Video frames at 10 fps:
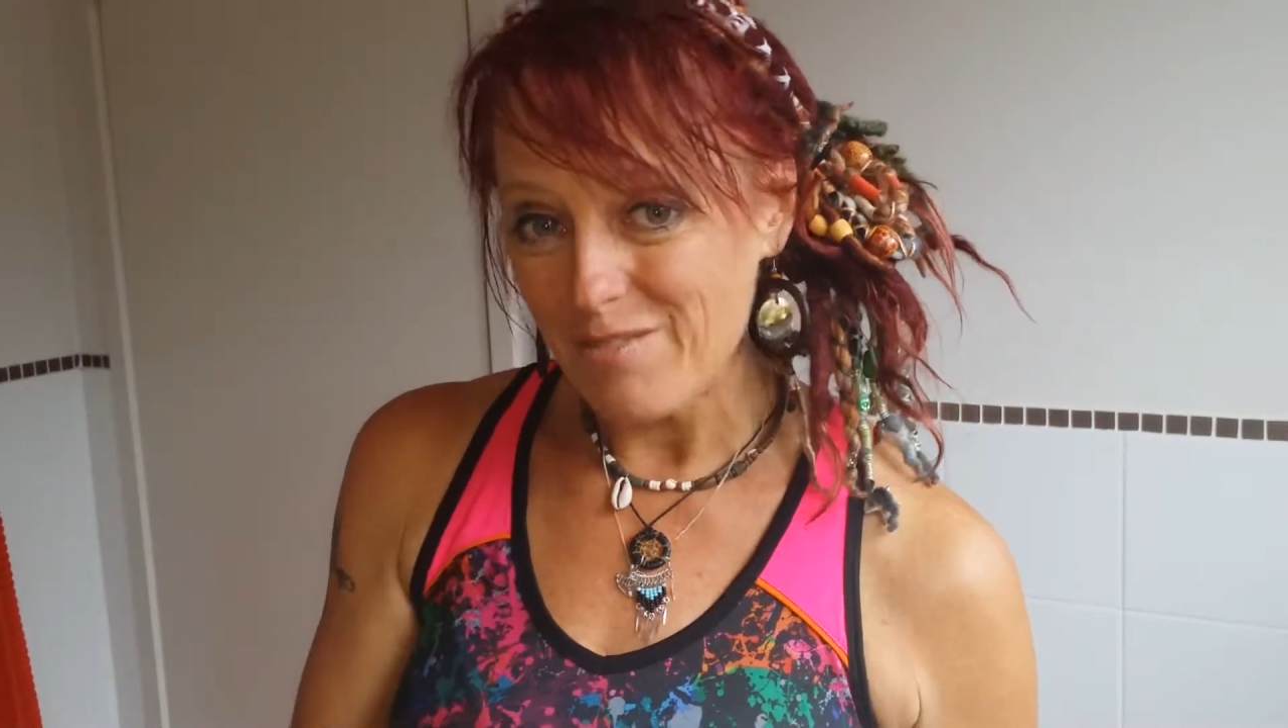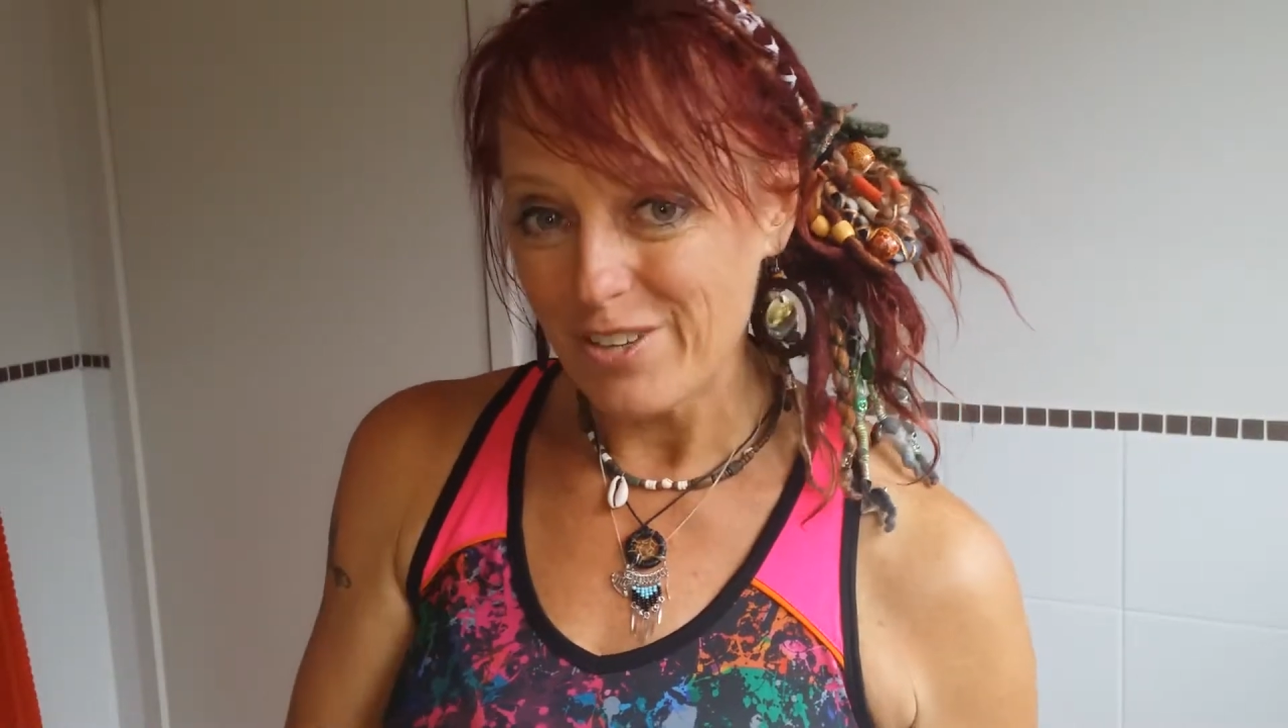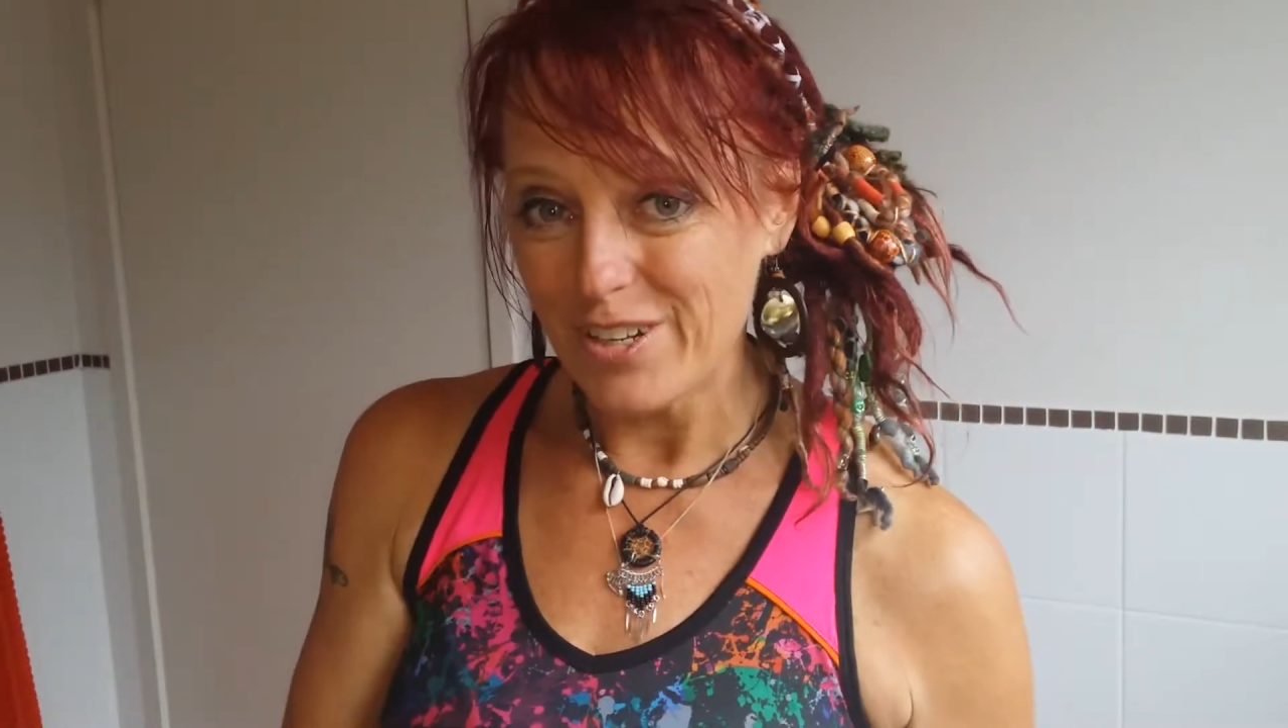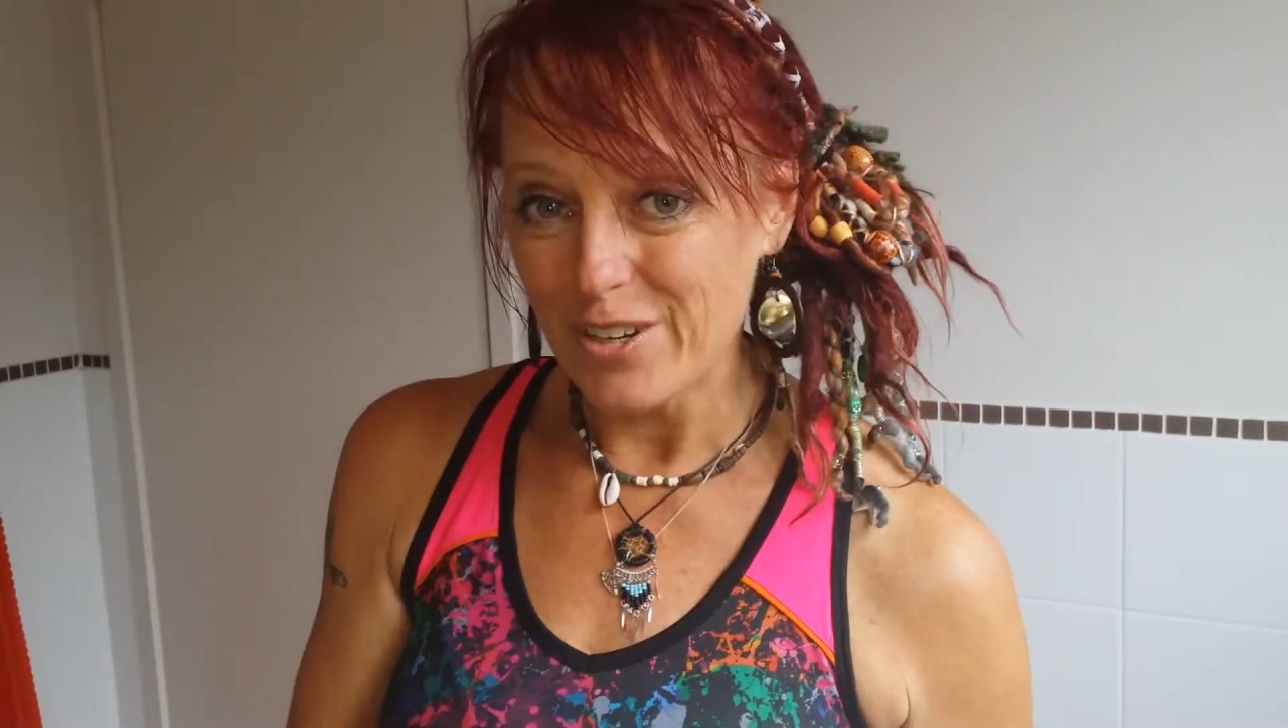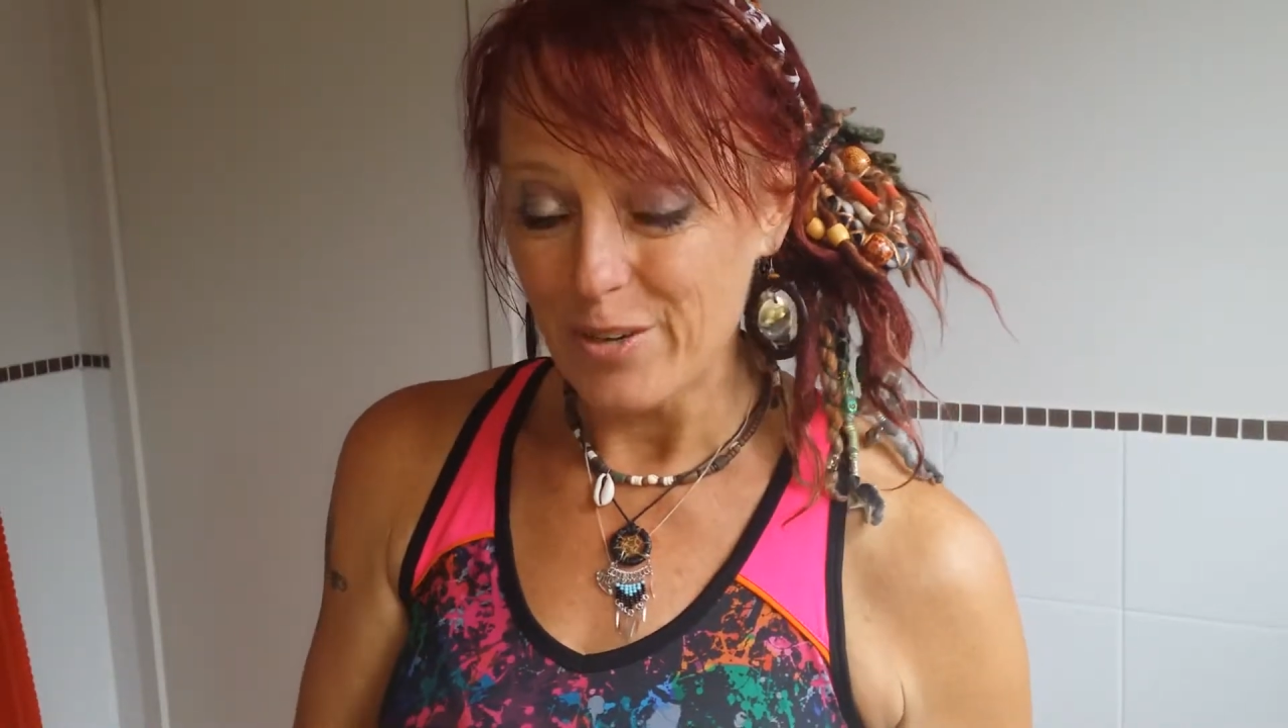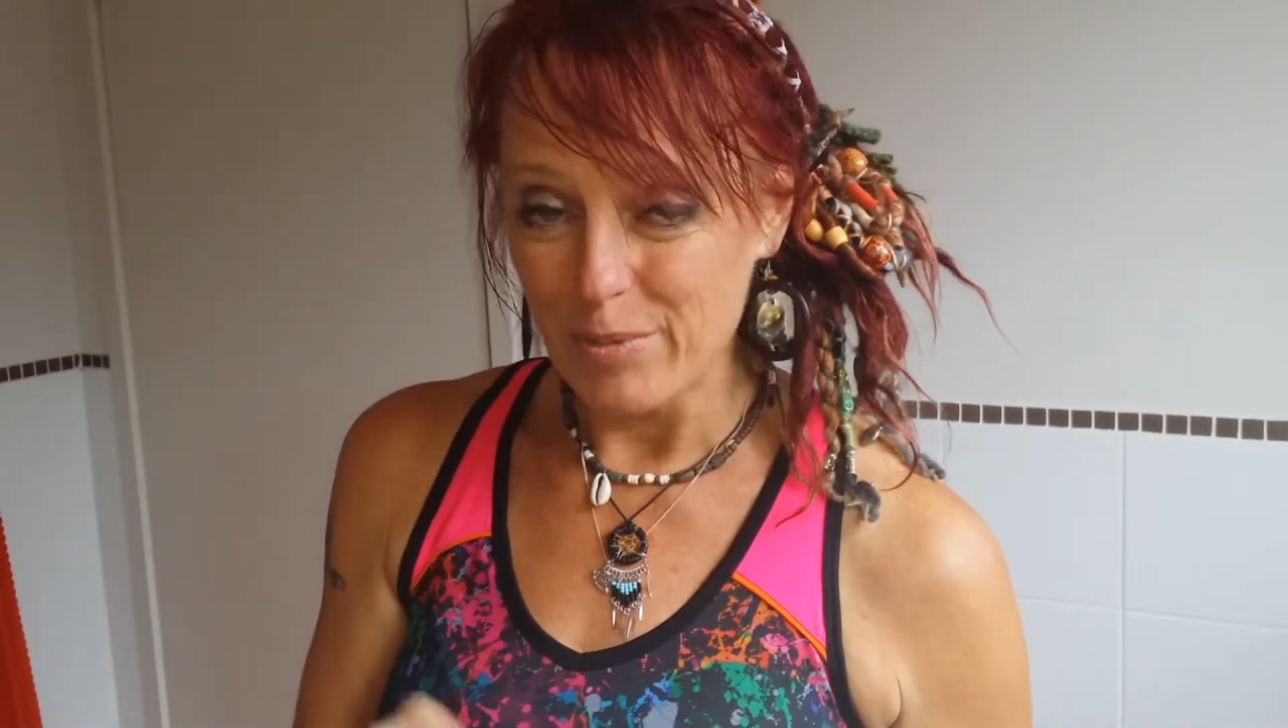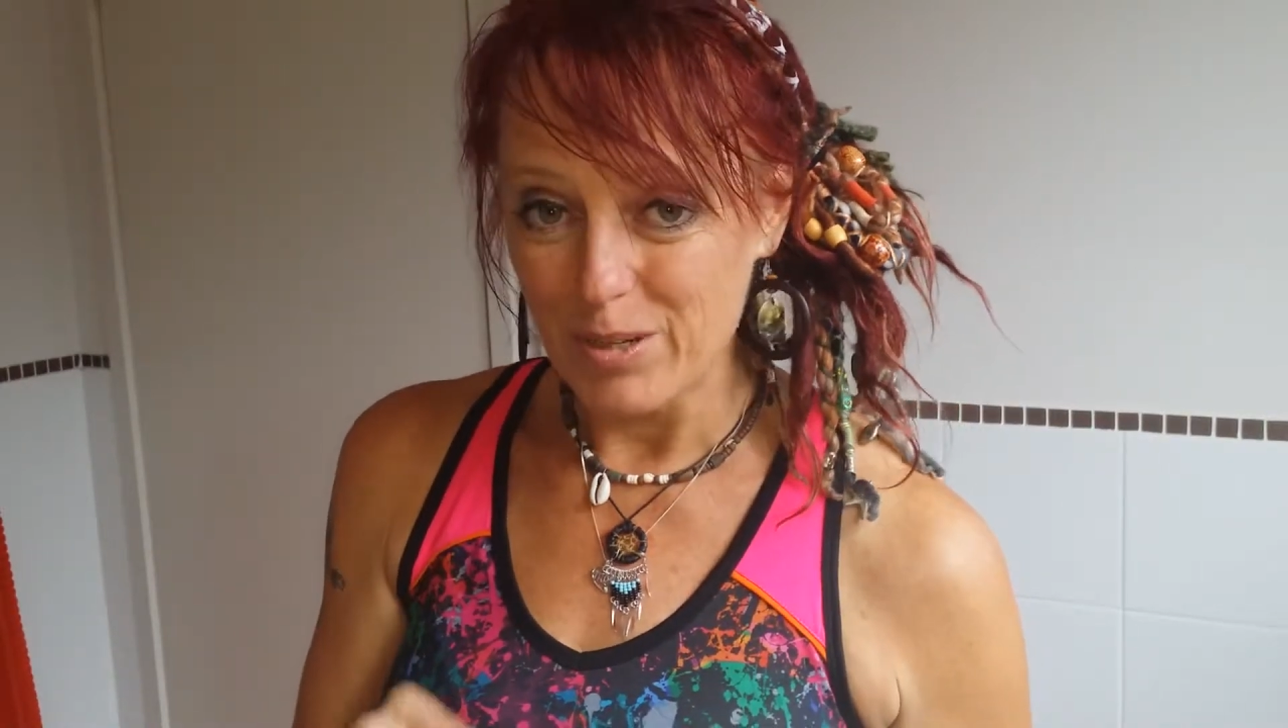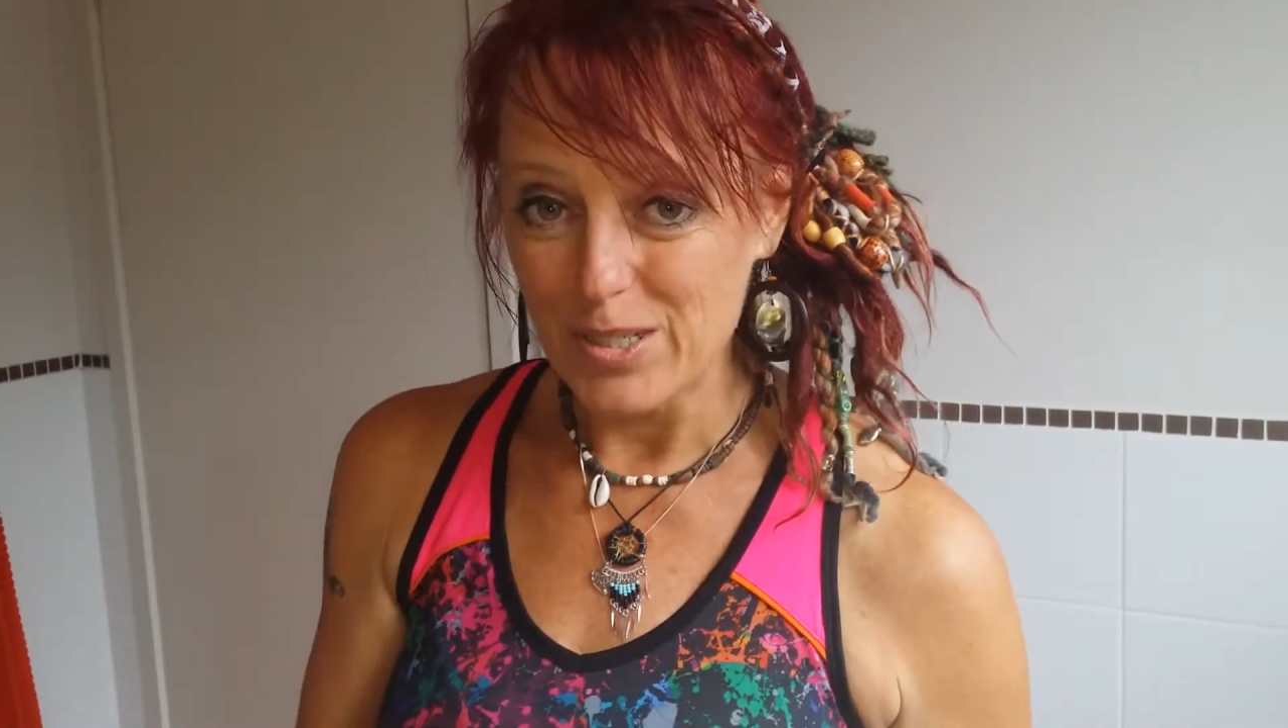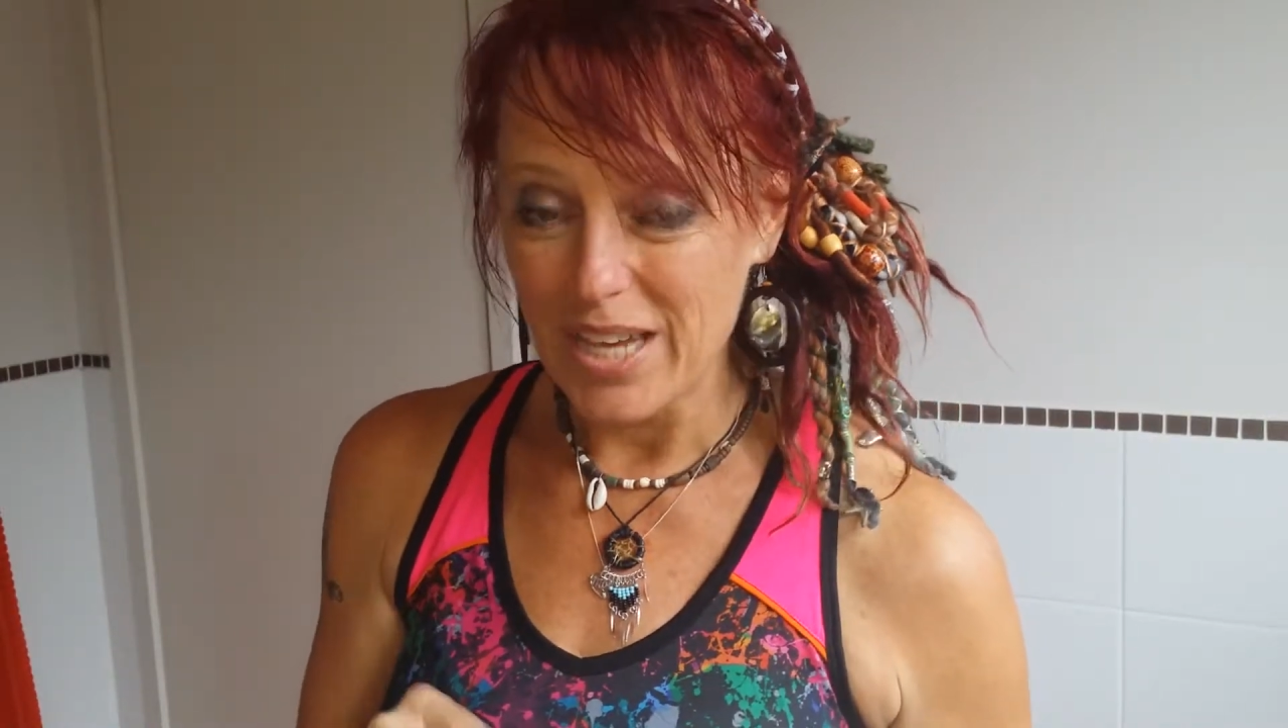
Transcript: video because I